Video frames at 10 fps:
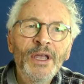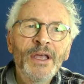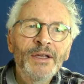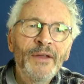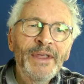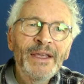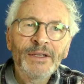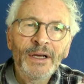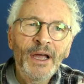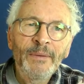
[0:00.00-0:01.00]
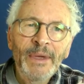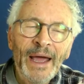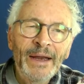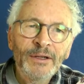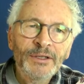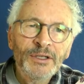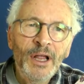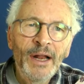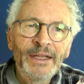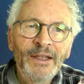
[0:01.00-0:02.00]
and these are going to be handled
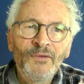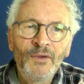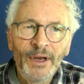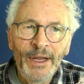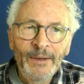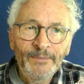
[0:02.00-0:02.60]
slightly differently.